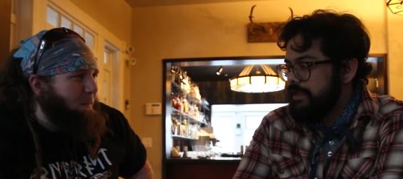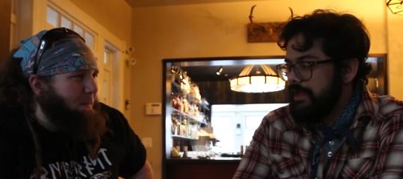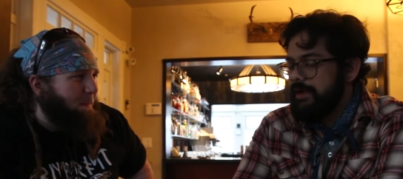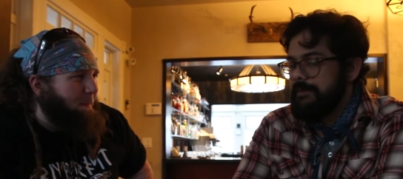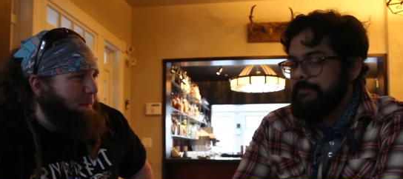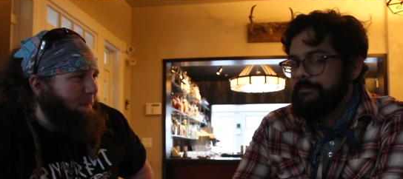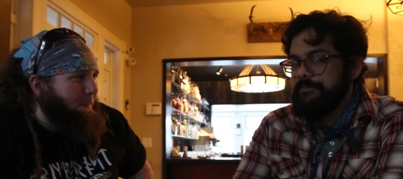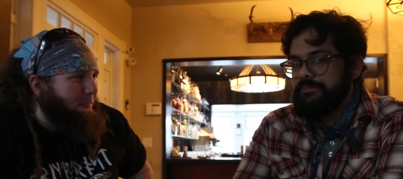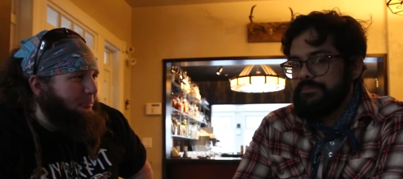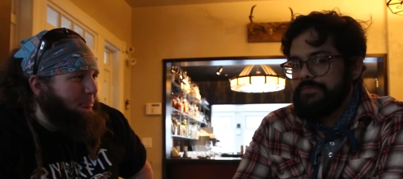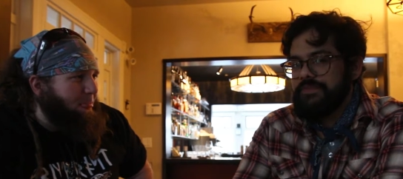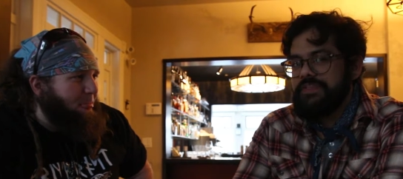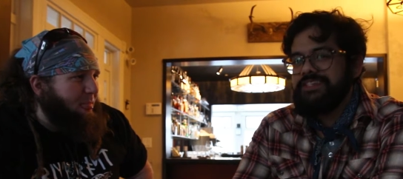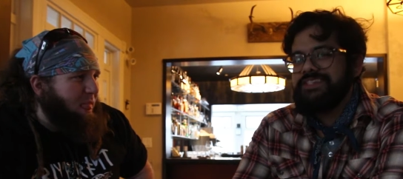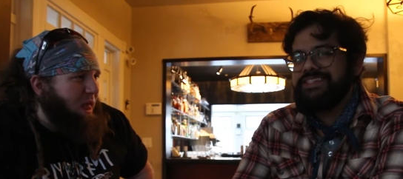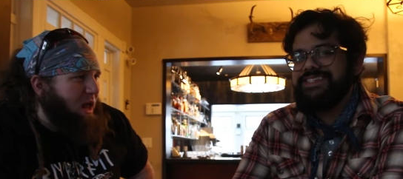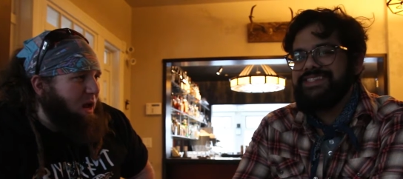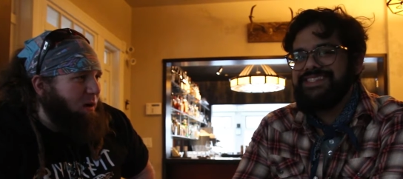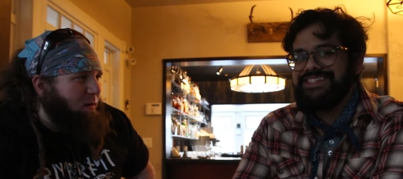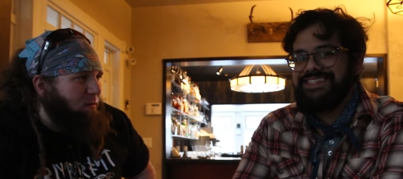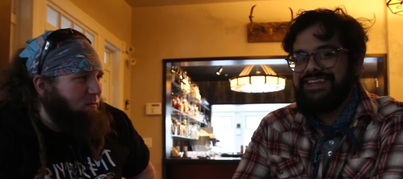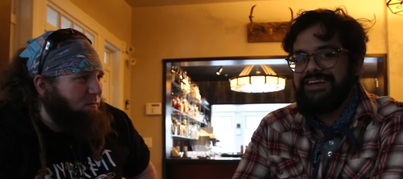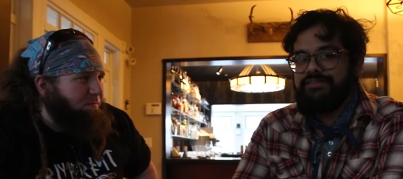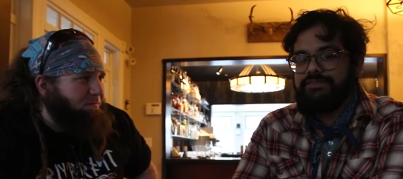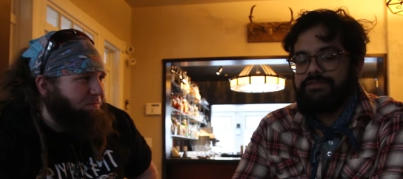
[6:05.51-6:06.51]
Speaker 1: Yeah. This
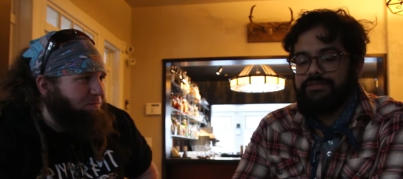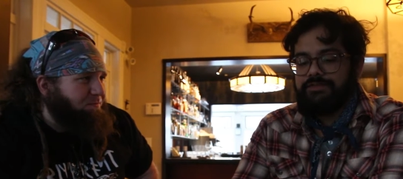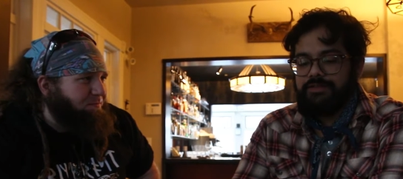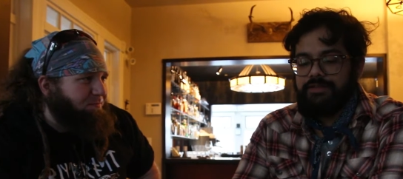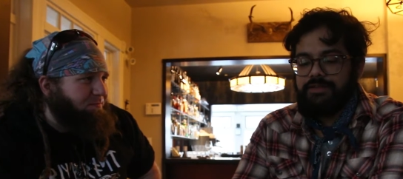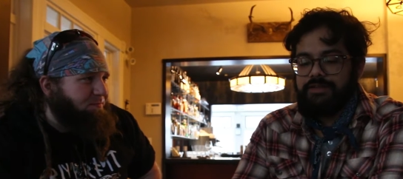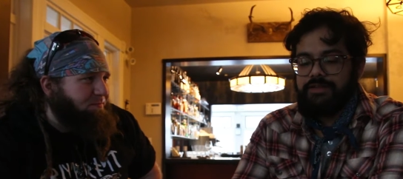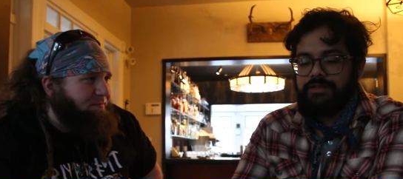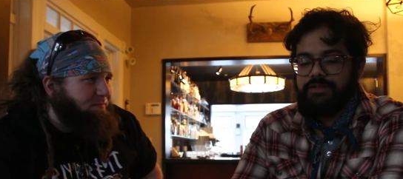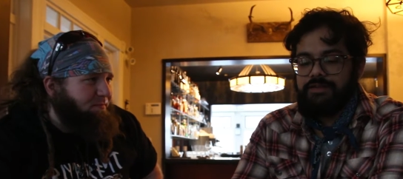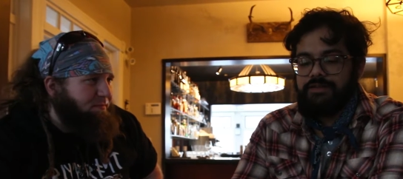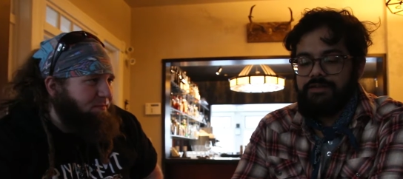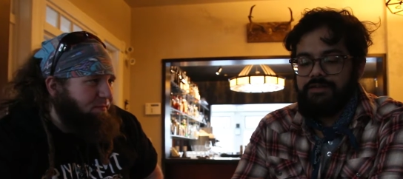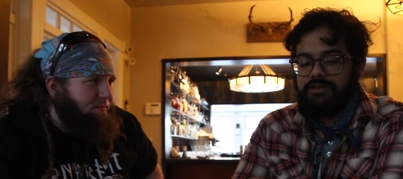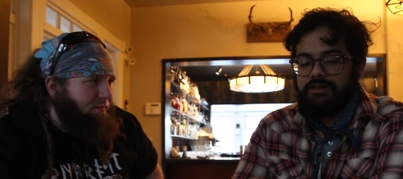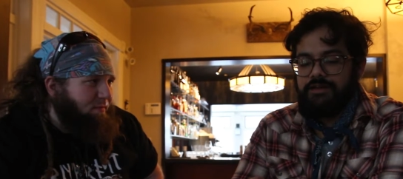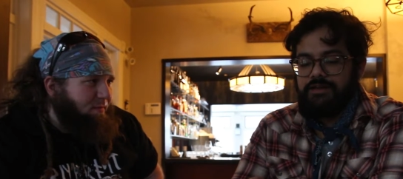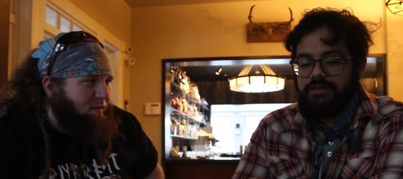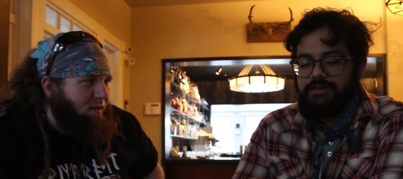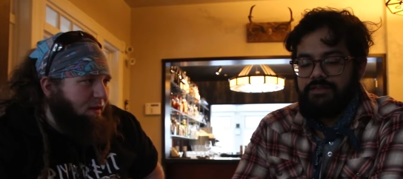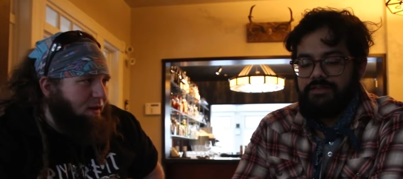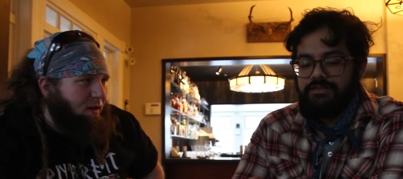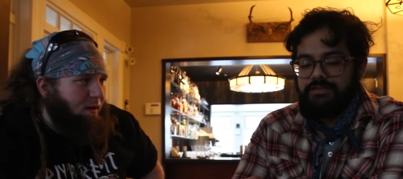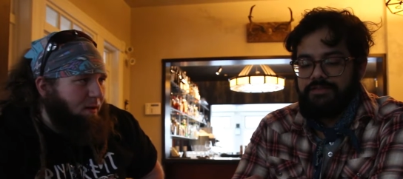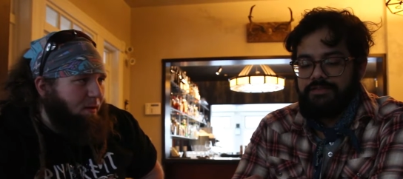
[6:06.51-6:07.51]
is definitely
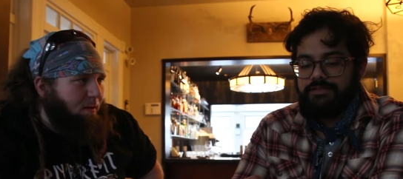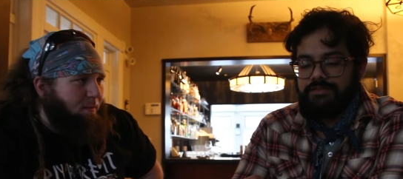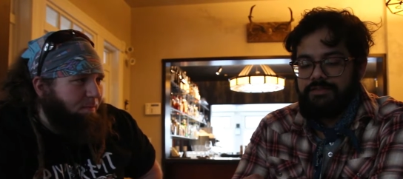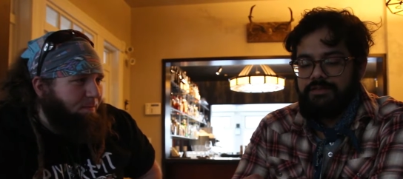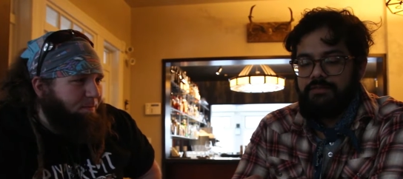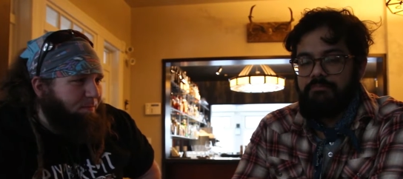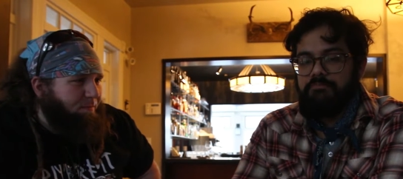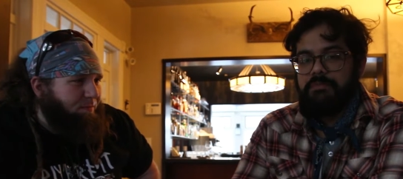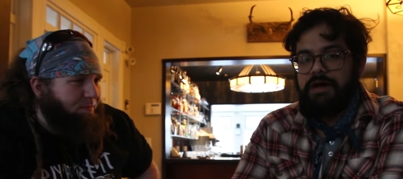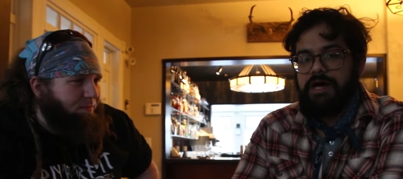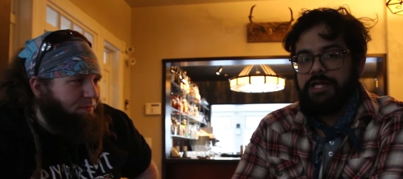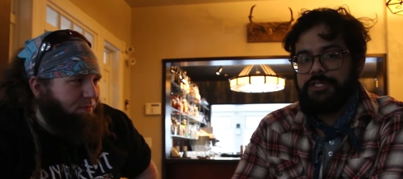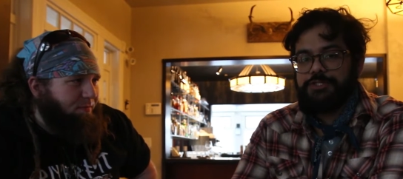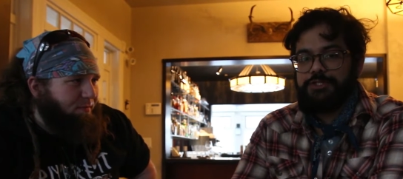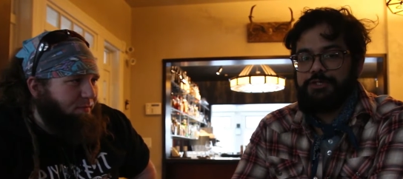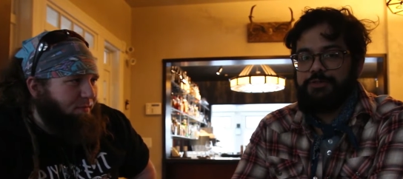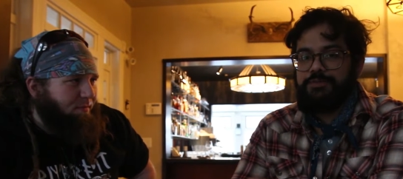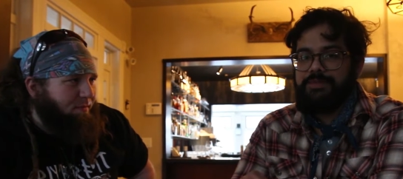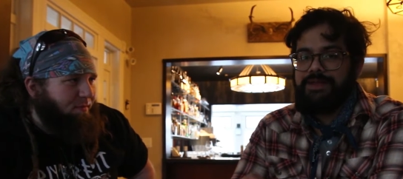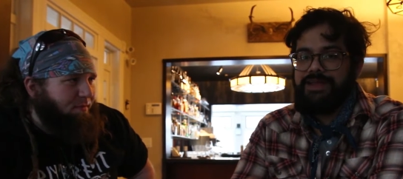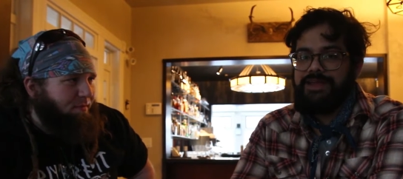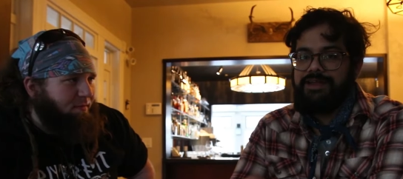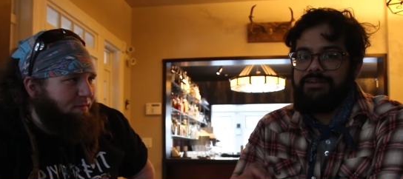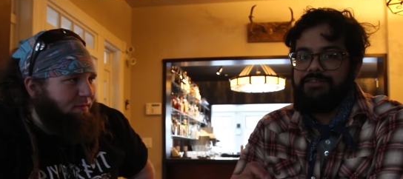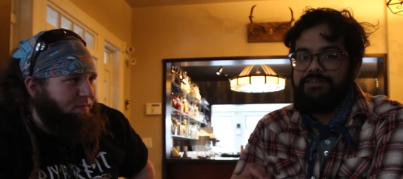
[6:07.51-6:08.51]
the
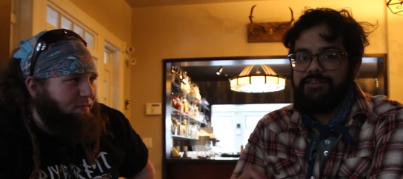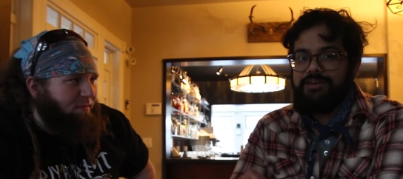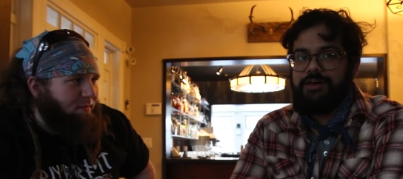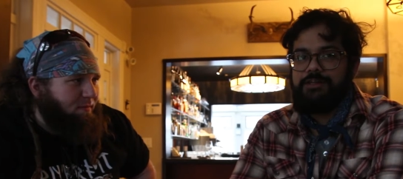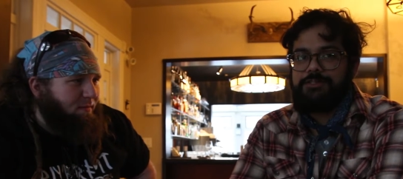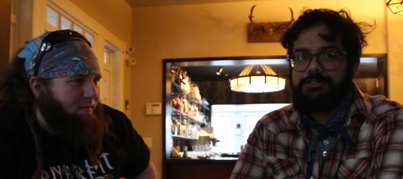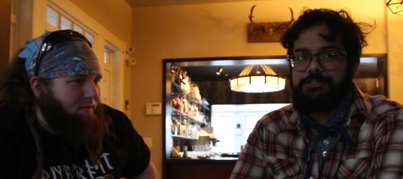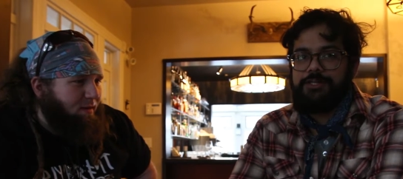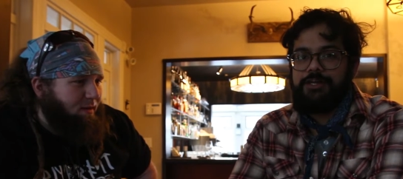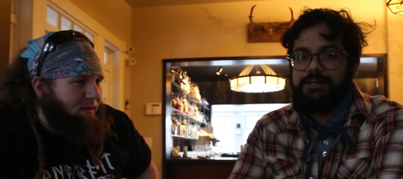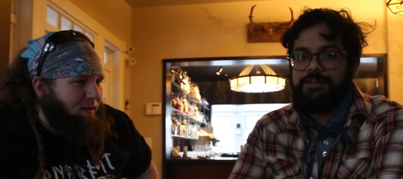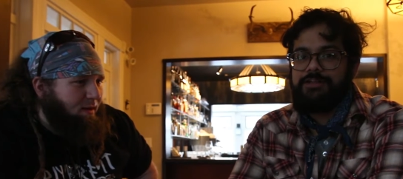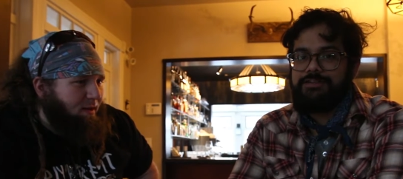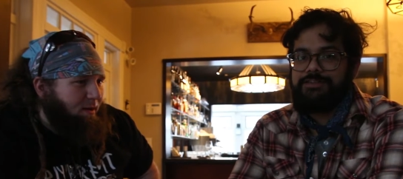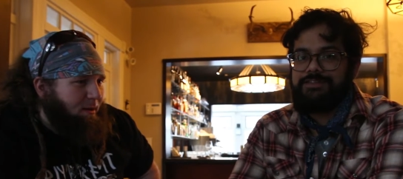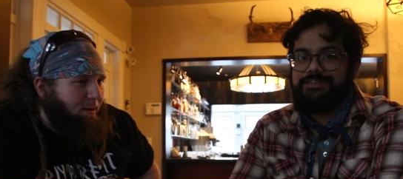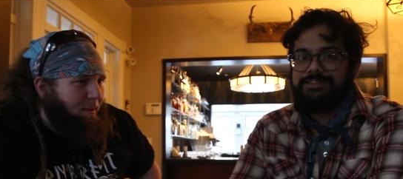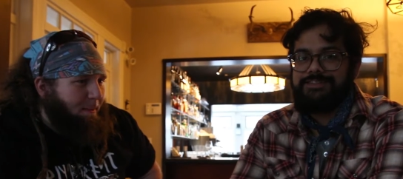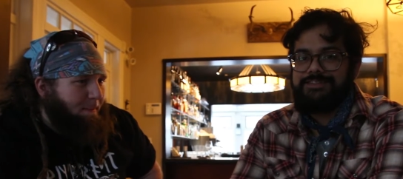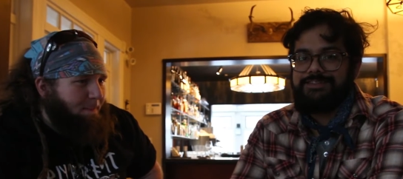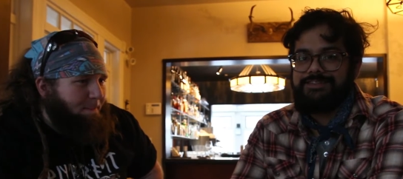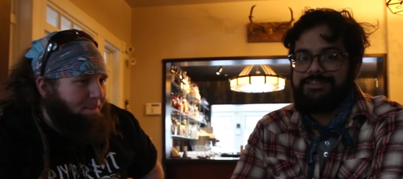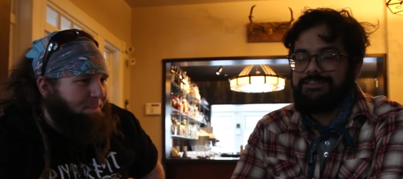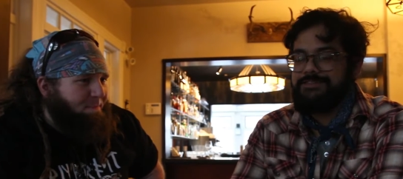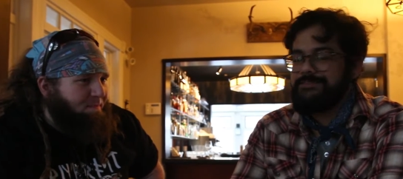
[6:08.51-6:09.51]
Macho Man of hot
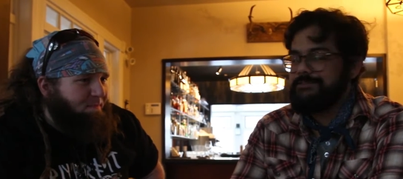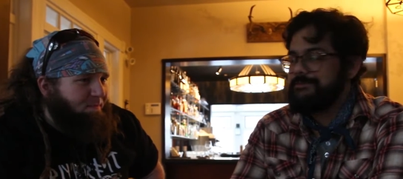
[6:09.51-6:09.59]
chocolates.